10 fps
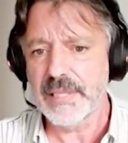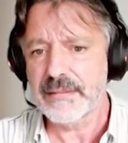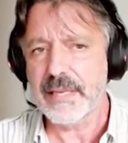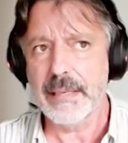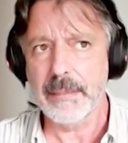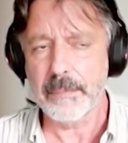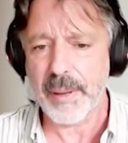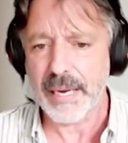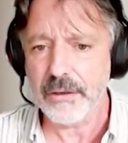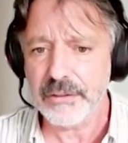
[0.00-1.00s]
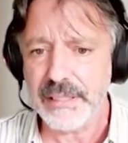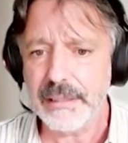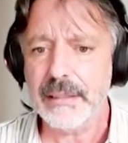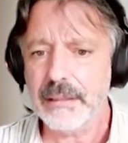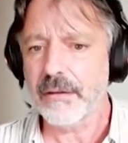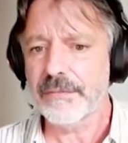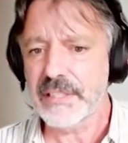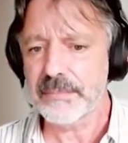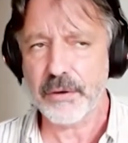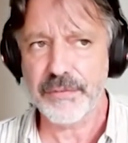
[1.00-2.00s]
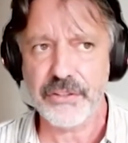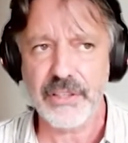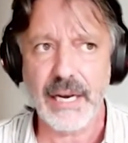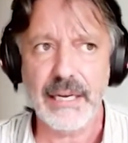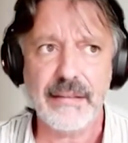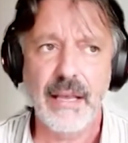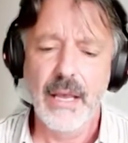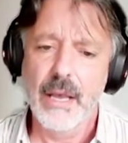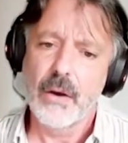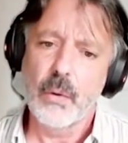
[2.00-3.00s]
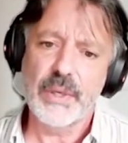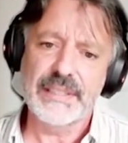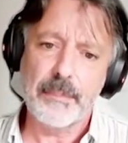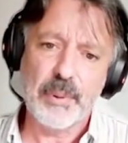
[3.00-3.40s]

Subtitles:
let's say, piloting of this Professionales, we